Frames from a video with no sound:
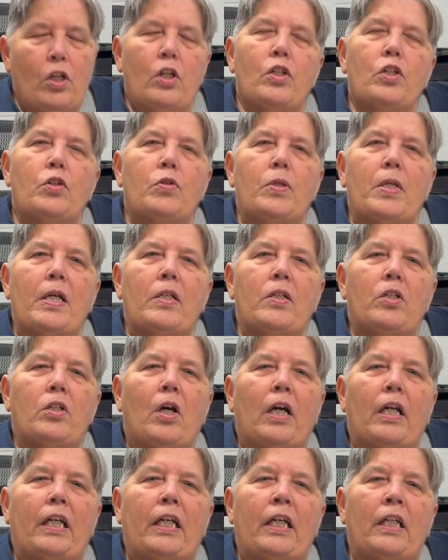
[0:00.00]
Suzanne
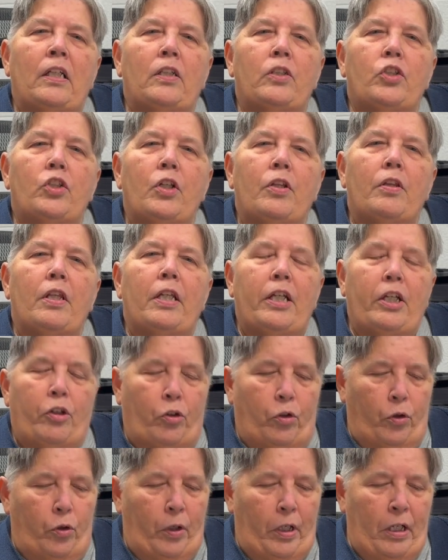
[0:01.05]
taught English and
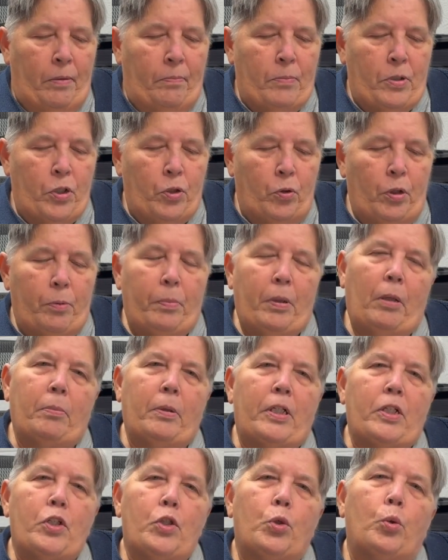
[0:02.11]
theater in Missouri
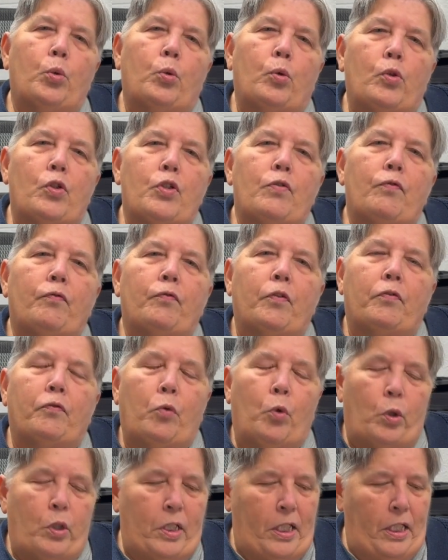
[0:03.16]
public schools for
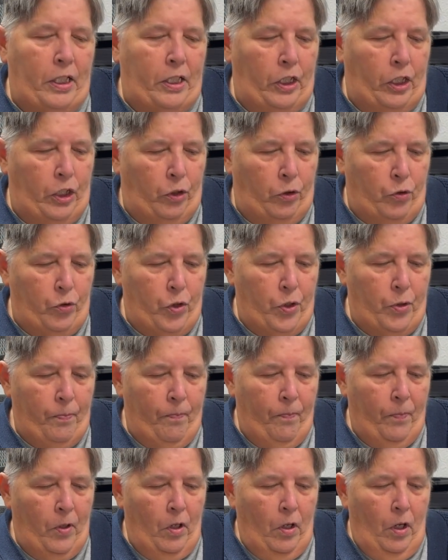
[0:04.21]
14 years.
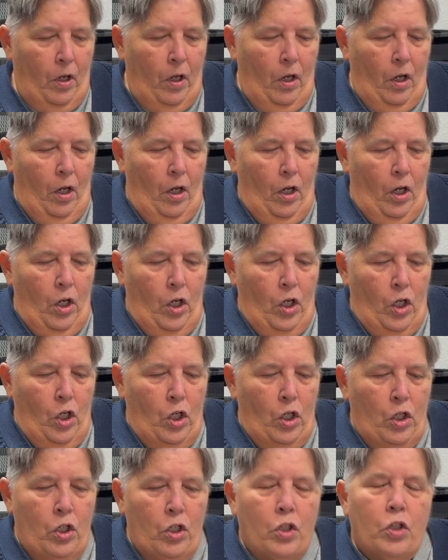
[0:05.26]

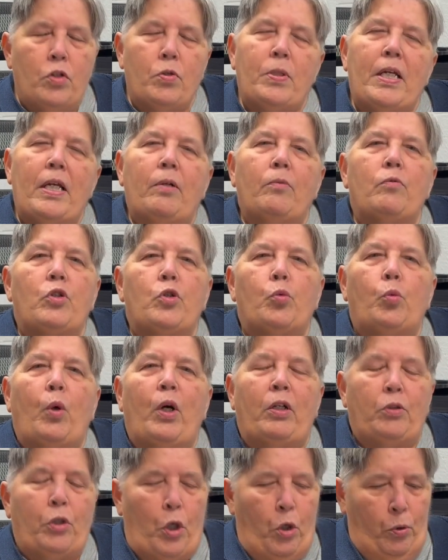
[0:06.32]
Suzanne was
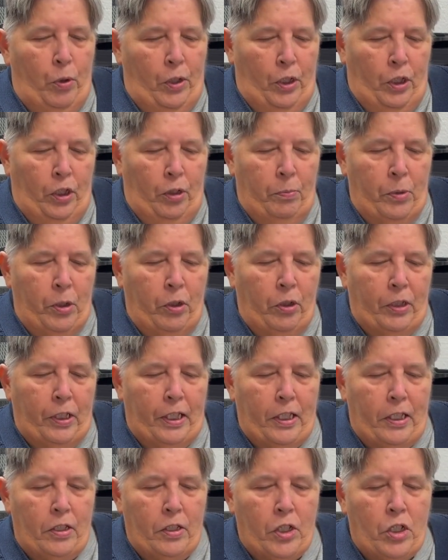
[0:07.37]
well known in the
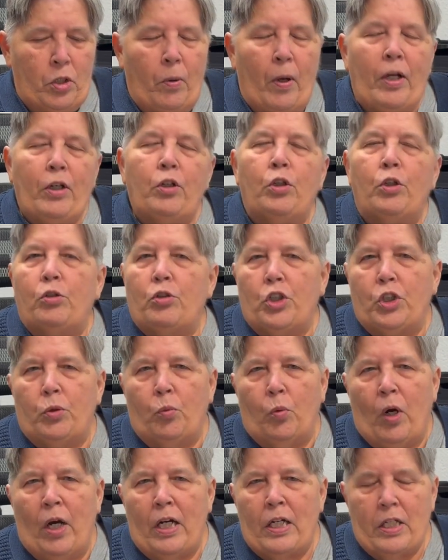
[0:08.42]
community, so I knew who she
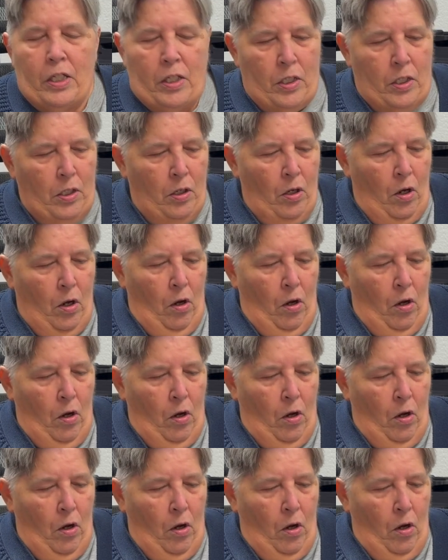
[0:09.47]
was